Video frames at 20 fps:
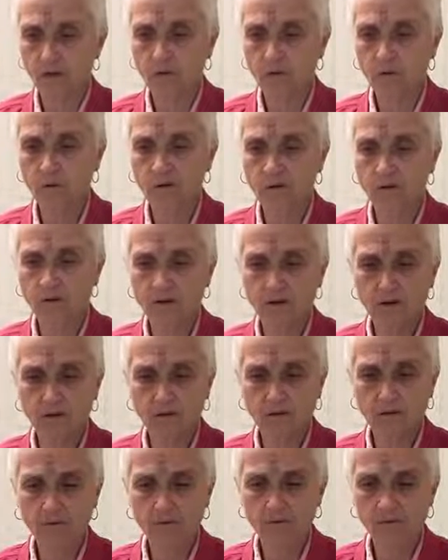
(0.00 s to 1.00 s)
we
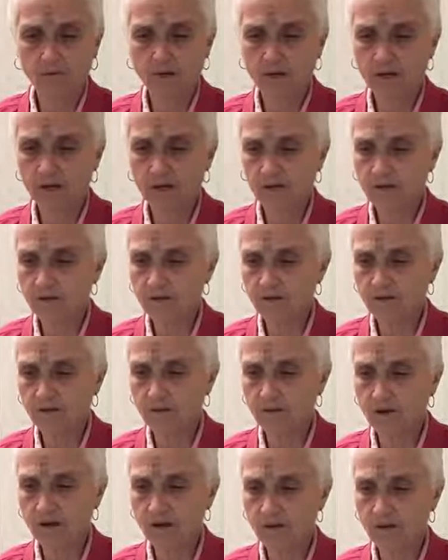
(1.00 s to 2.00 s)
were reading
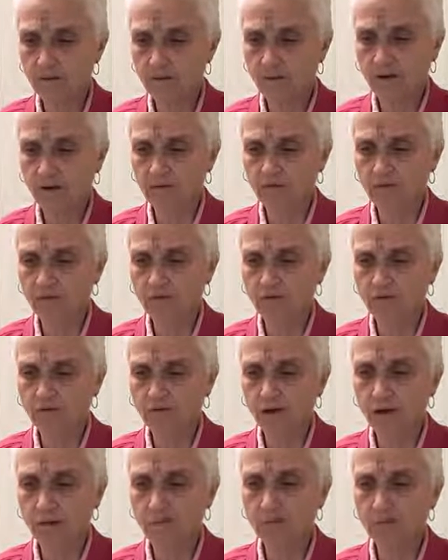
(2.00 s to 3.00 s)
yesterday about
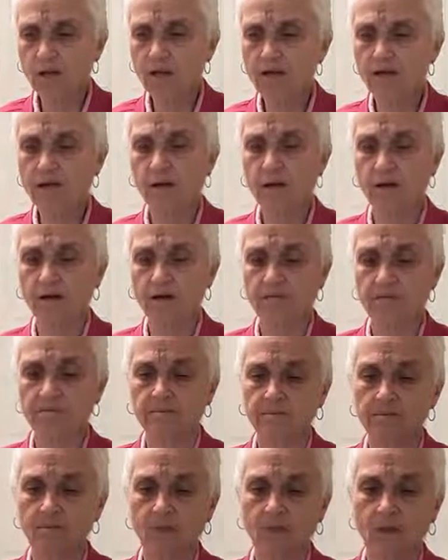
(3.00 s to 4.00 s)
Vishvamrita,
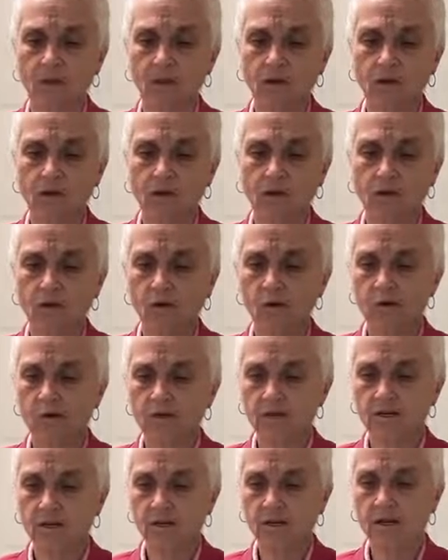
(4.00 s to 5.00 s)
who
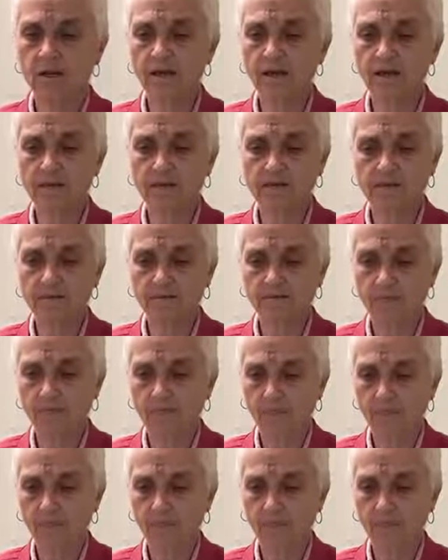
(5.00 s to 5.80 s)
was a king